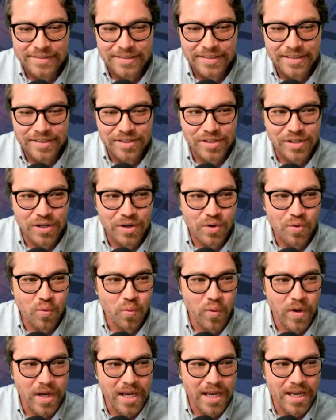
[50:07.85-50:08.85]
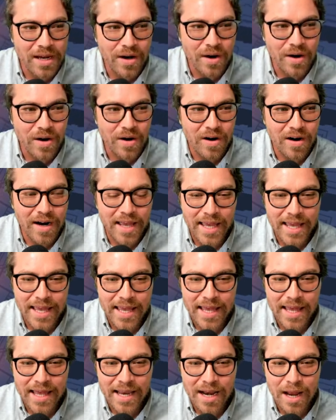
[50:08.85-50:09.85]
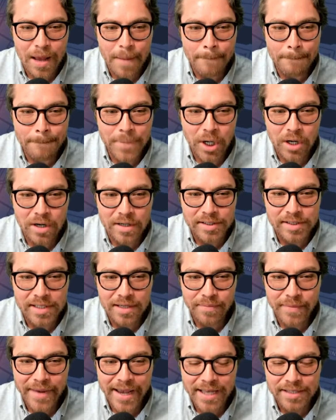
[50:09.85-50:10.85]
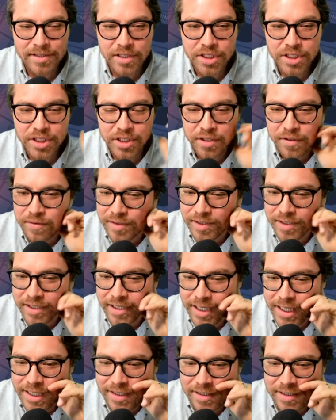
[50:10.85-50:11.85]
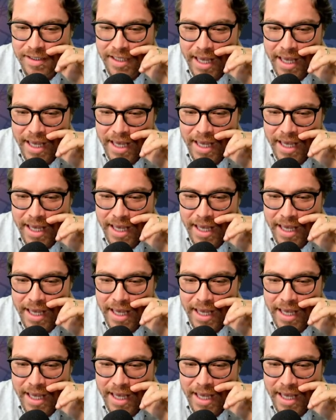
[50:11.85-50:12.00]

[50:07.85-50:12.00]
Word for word: So we are in Boston, Massachusetts,